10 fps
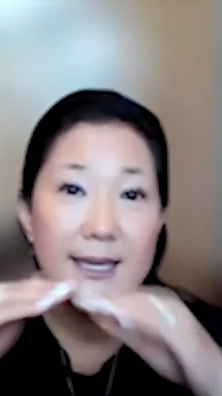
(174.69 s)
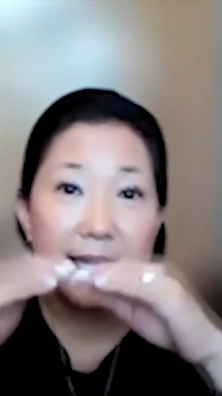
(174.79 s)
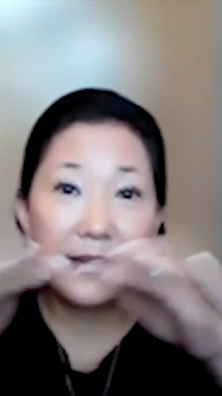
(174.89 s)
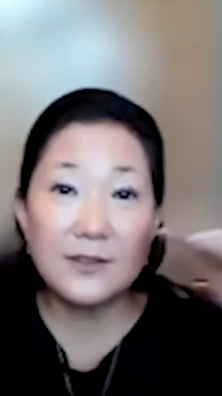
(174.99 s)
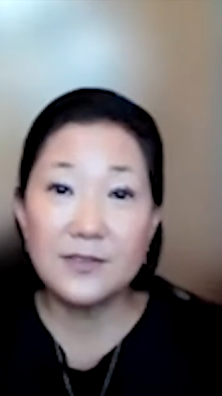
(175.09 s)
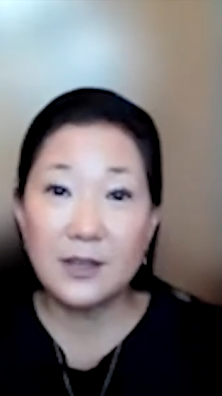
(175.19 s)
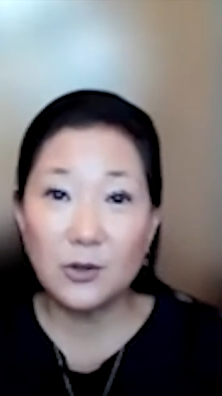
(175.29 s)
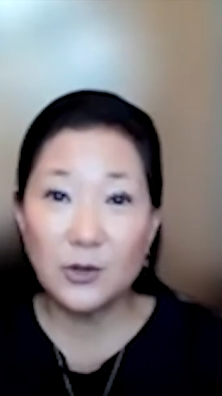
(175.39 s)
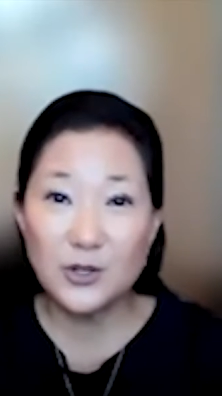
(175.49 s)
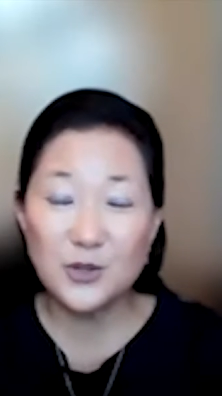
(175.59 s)
And out of
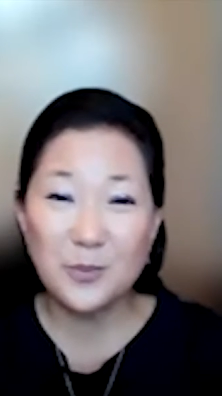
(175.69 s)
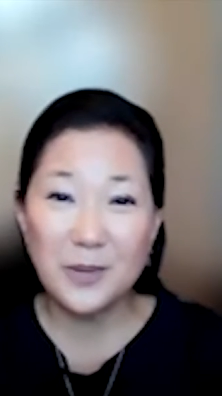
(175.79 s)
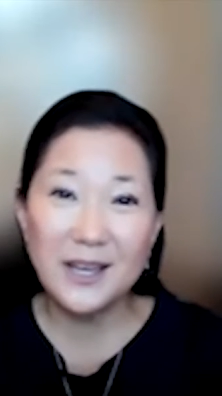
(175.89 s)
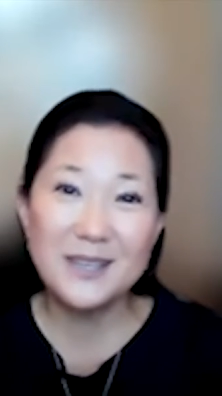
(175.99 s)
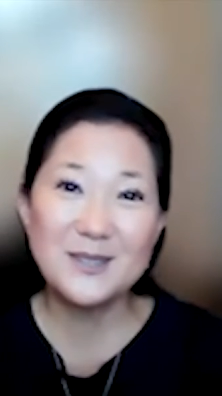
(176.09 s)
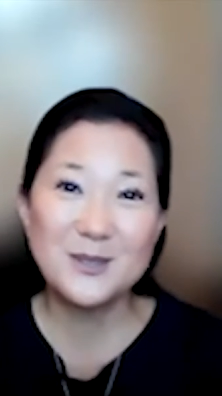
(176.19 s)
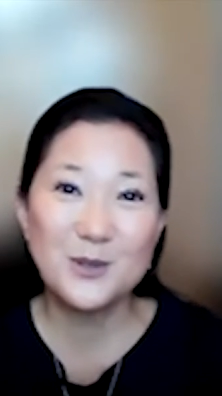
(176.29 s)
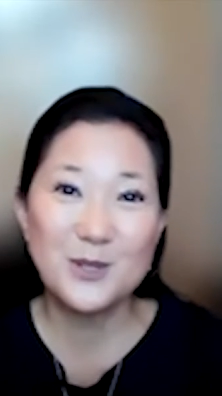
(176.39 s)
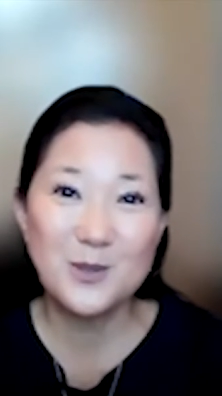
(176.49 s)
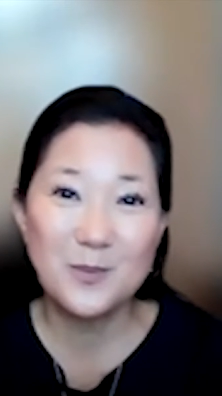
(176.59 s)
that larger pie,
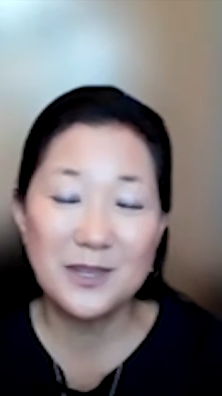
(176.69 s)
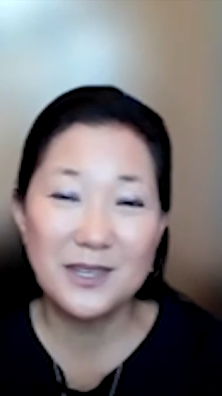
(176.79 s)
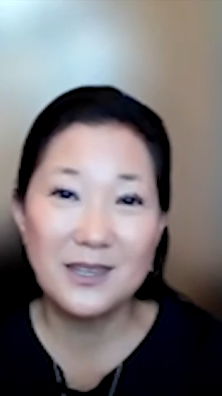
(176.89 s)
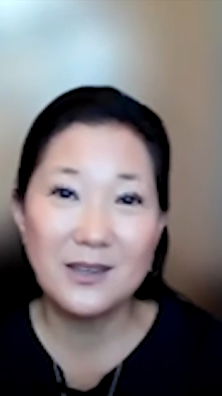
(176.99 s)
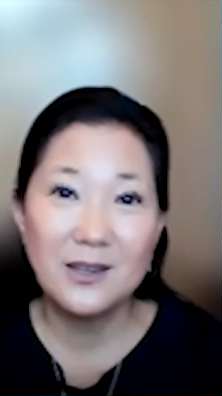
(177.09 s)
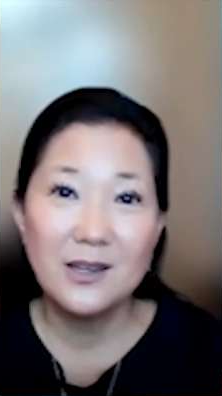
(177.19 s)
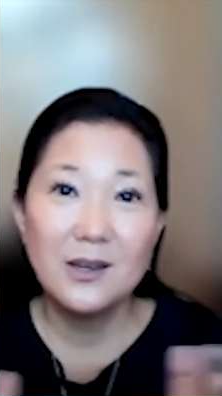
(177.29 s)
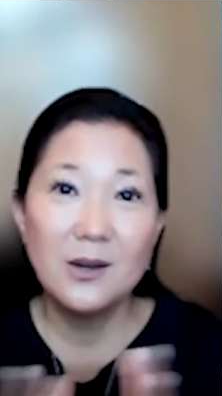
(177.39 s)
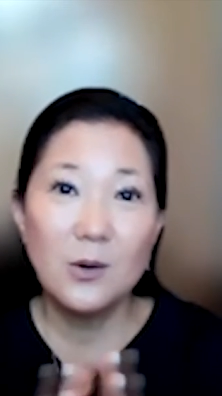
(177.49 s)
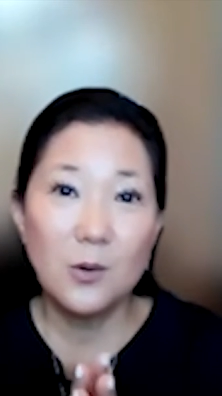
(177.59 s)
so to speak,
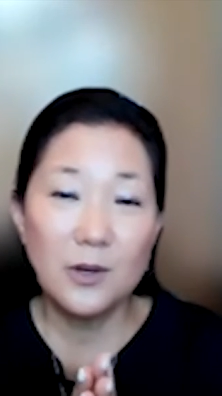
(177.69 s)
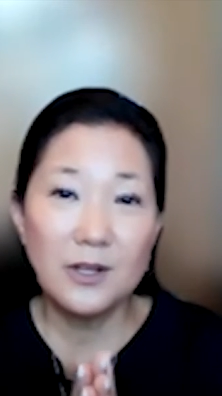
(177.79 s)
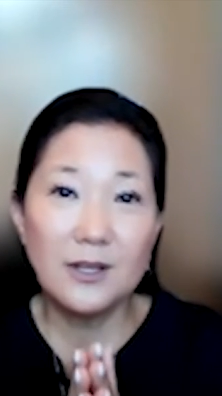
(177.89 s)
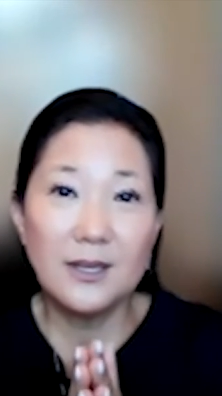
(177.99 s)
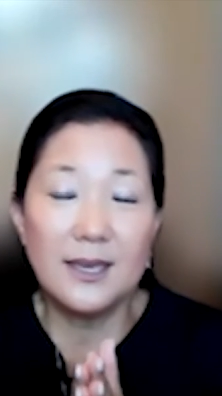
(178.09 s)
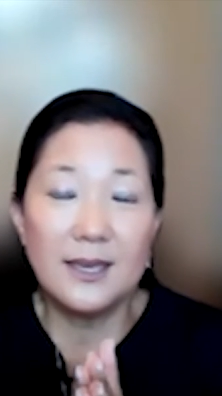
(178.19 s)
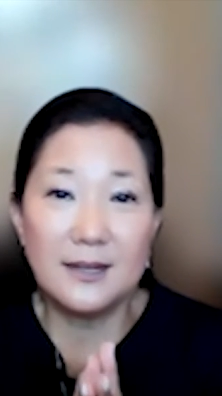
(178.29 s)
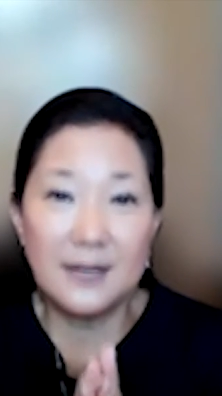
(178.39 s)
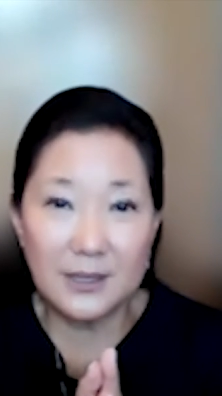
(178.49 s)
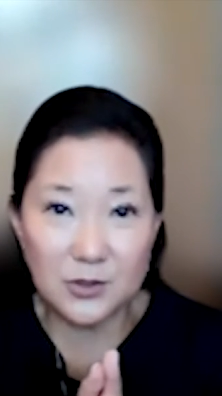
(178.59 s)
oil
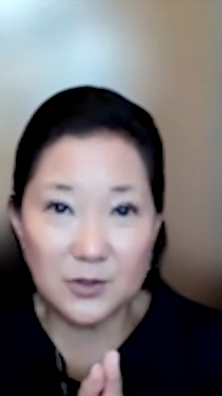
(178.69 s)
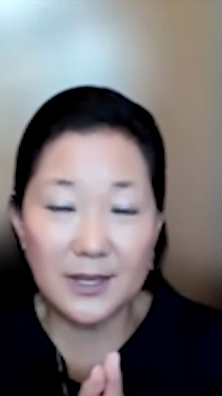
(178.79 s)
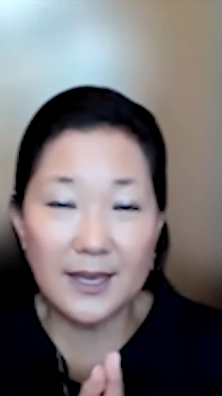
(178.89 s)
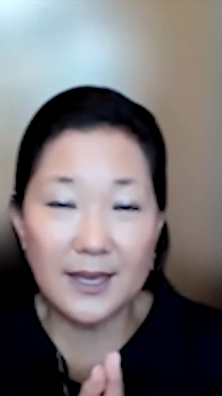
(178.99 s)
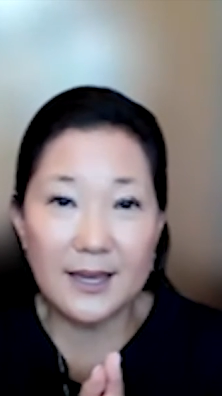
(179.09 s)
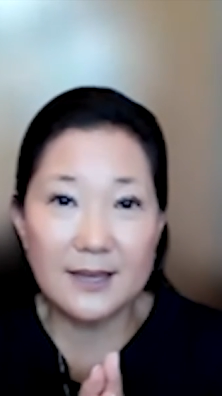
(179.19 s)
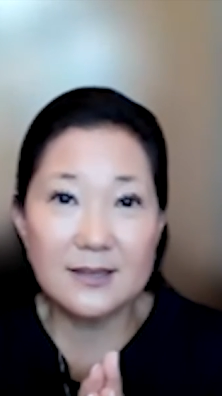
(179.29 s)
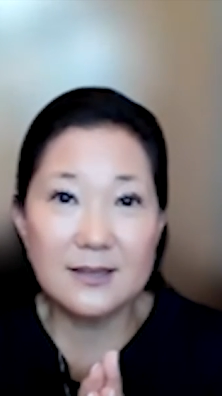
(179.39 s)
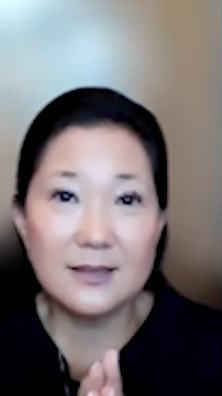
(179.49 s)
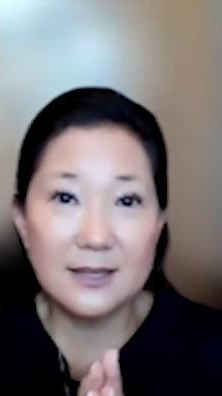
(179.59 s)
and natural gas